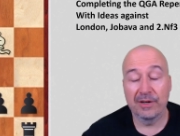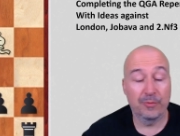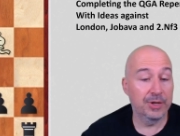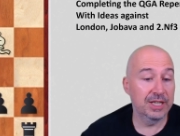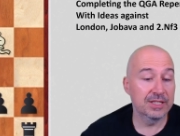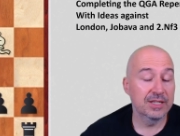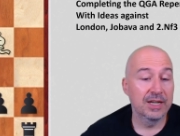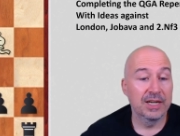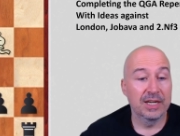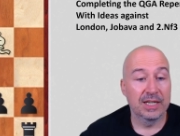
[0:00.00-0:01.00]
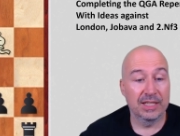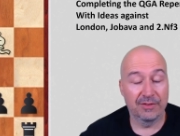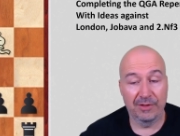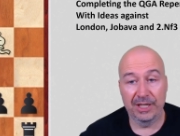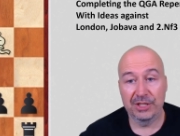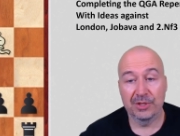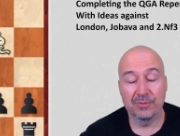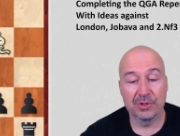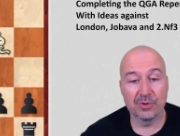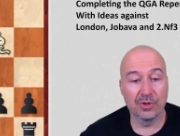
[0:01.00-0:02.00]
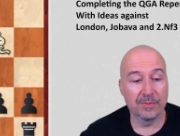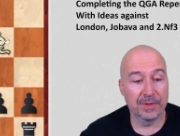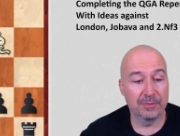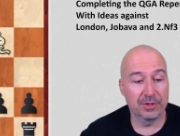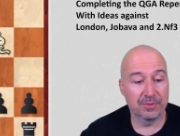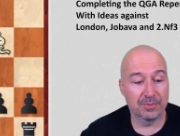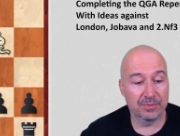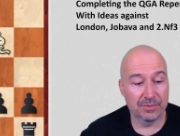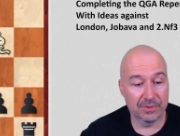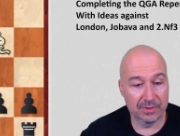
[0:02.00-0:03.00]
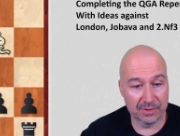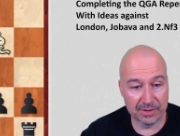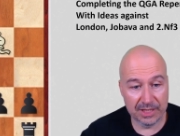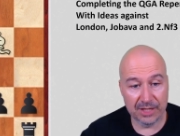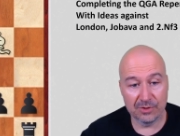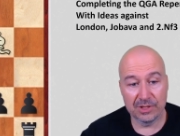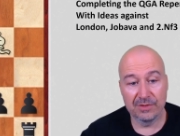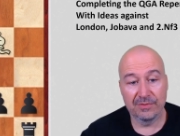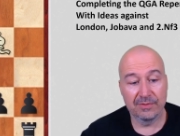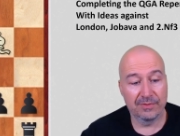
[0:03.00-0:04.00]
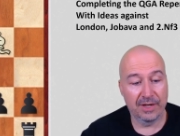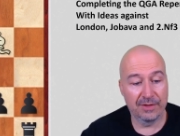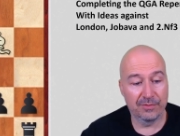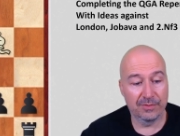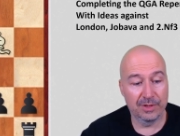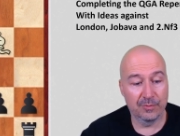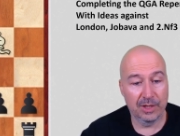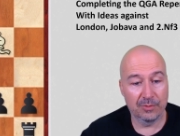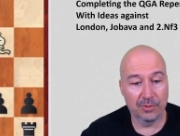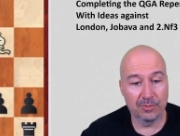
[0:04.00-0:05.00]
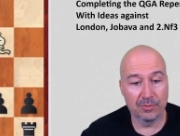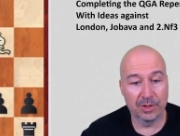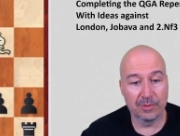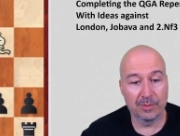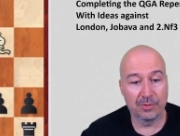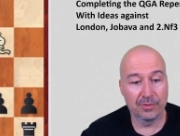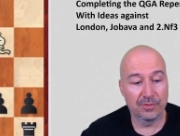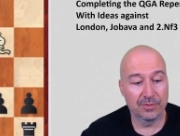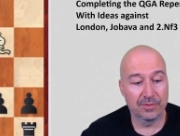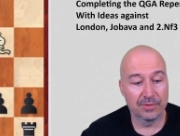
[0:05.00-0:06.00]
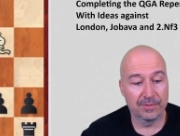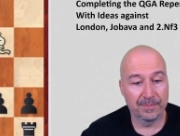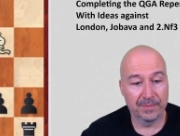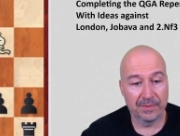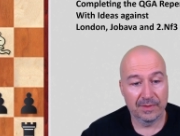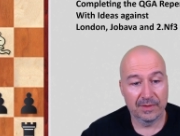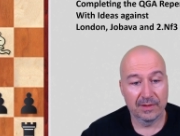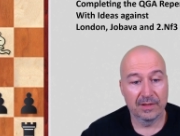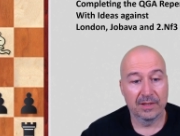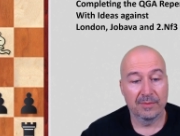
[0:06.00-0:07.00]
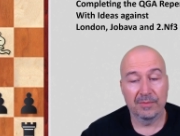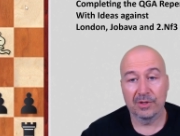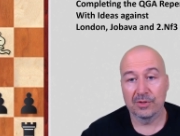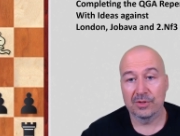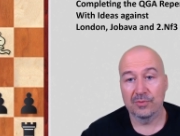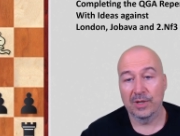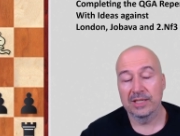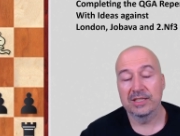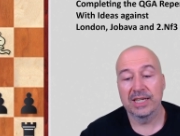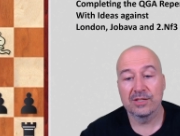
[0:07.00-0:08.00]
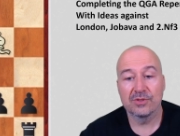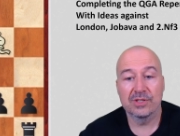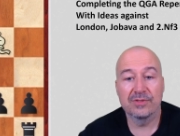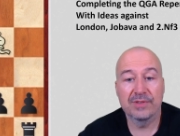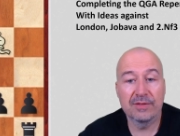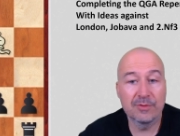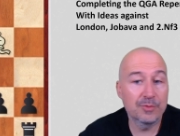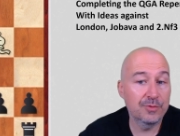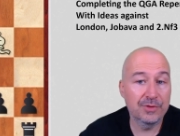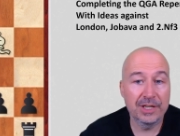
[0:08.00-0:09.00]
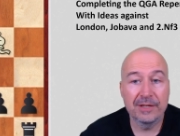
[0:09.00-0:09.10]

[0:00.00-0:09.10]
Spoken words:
Whereas in the variation we saw, the bishop takes on c5 in one move, because white takes on c5 on move 3.